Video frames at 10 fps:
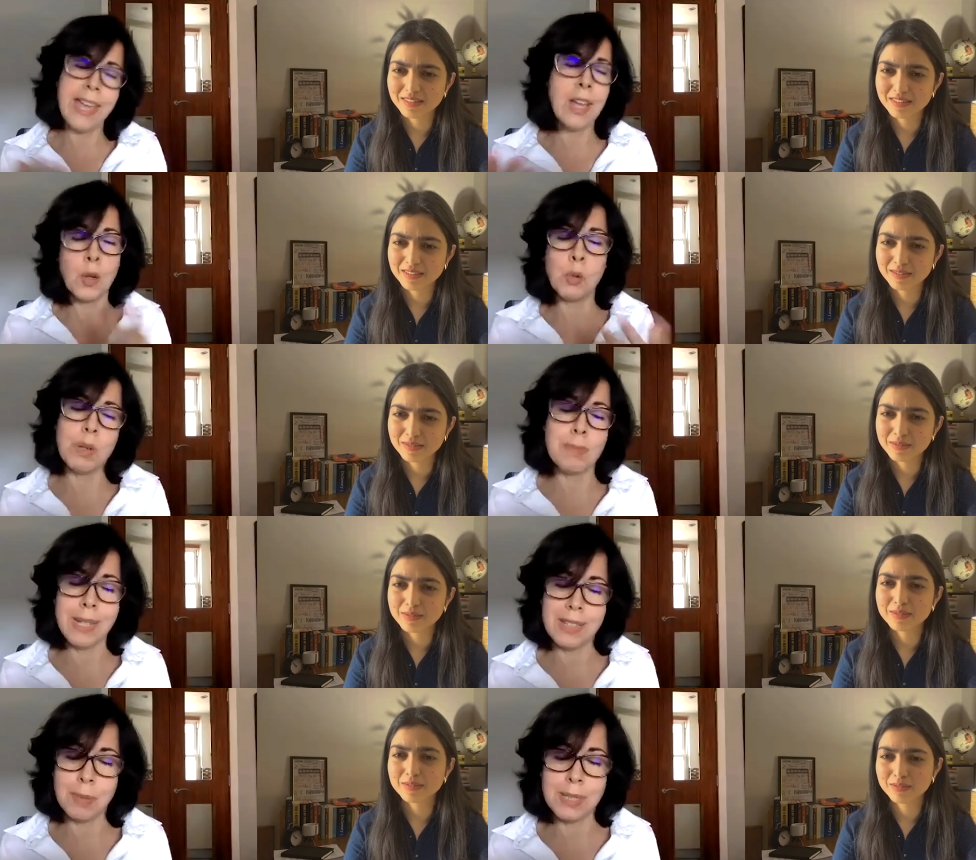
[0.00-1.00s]
Speaker 1: Hair on
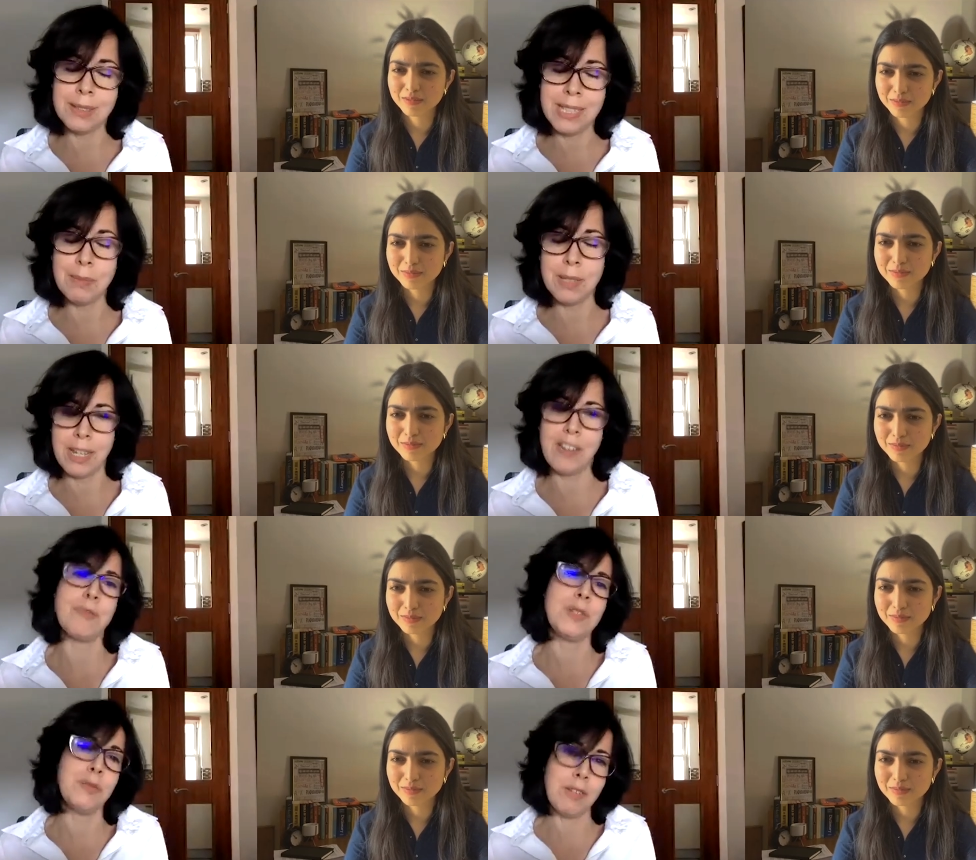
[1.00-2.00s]
women has been a theme
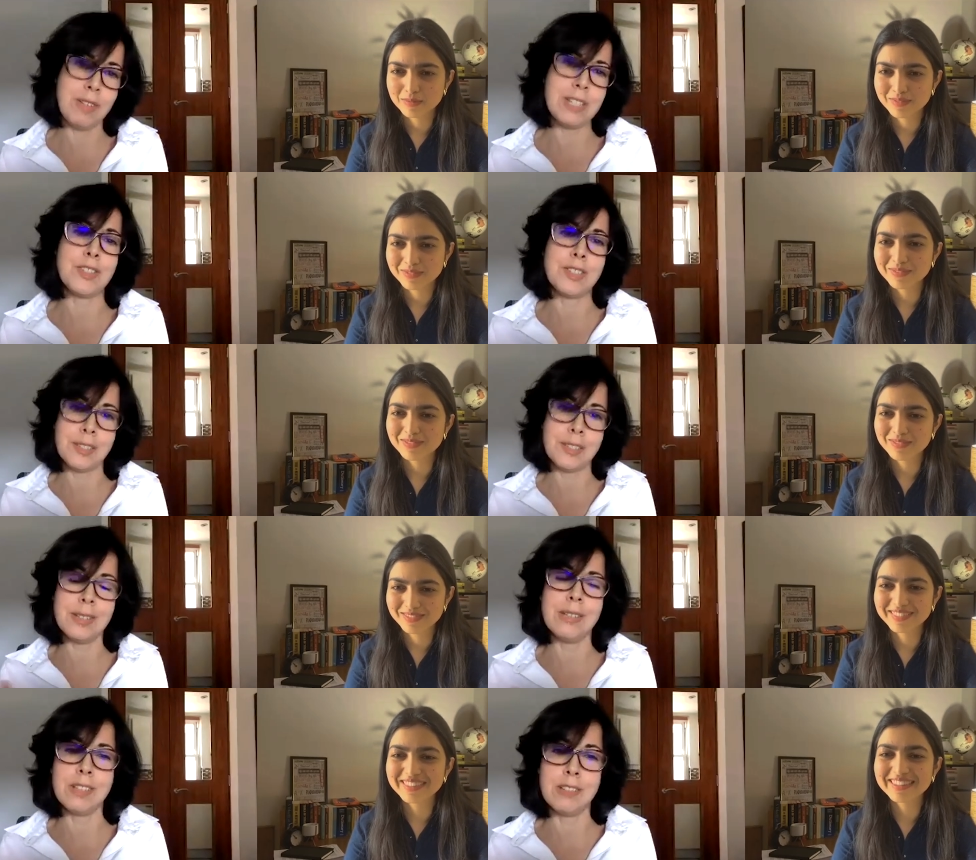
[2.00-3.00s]
that I've been very
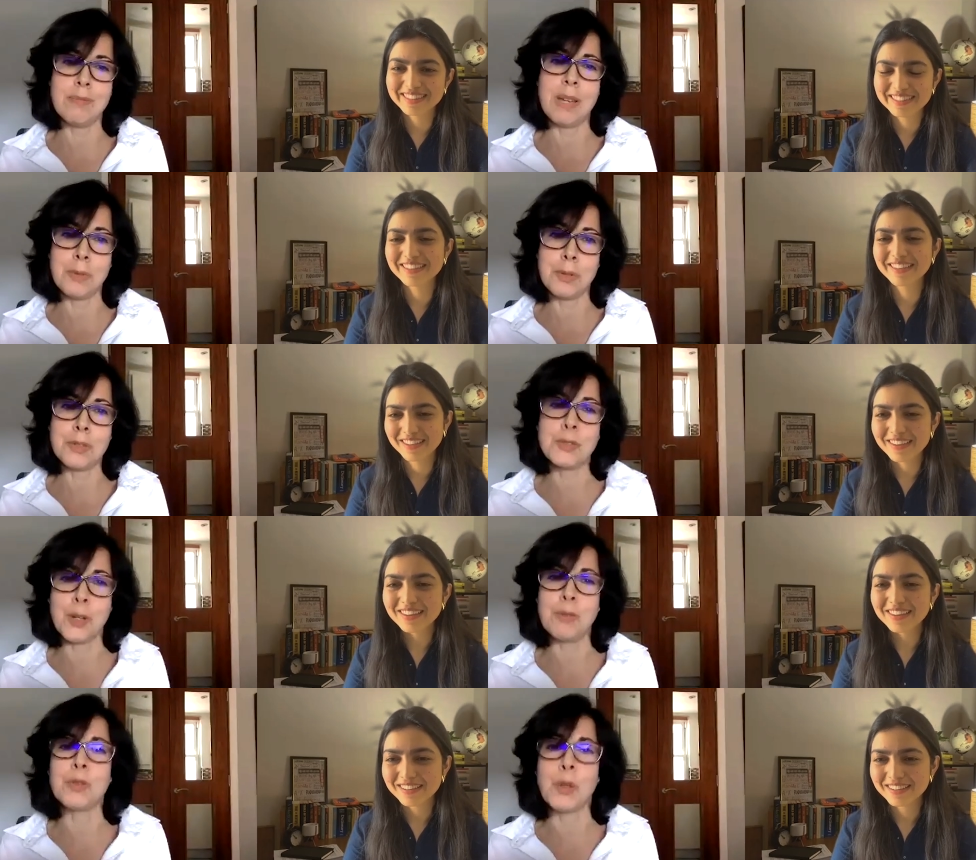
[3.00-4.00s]
interested in. Even in my book,
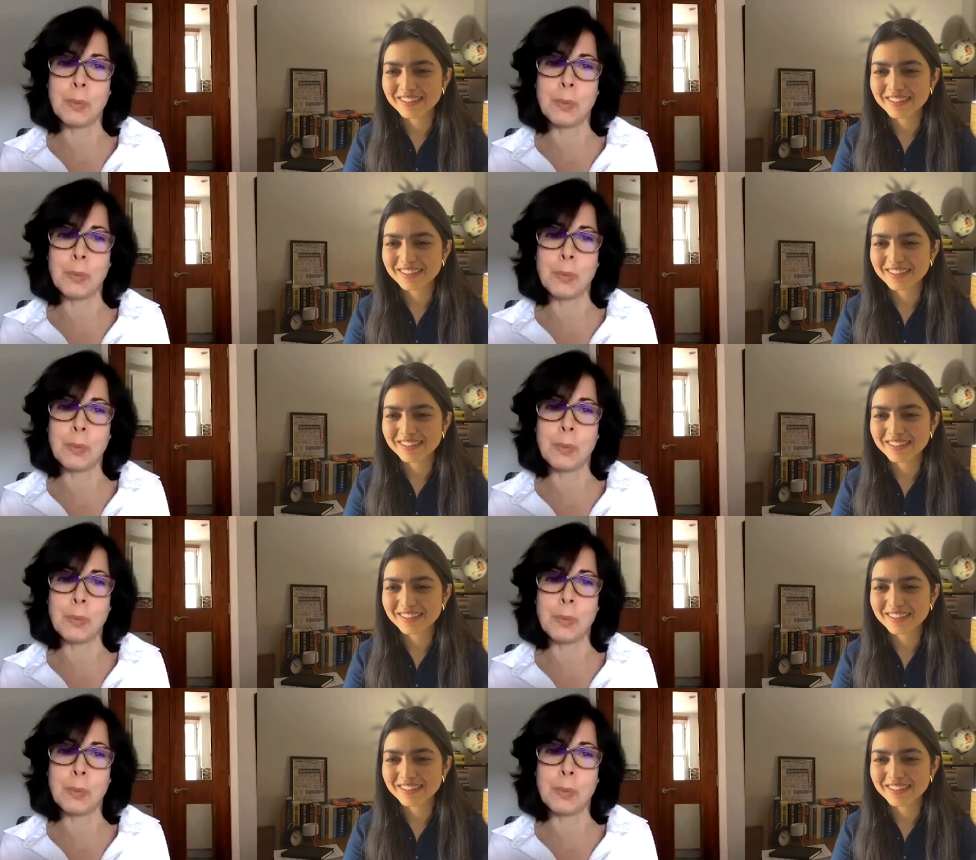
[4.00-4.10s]
Song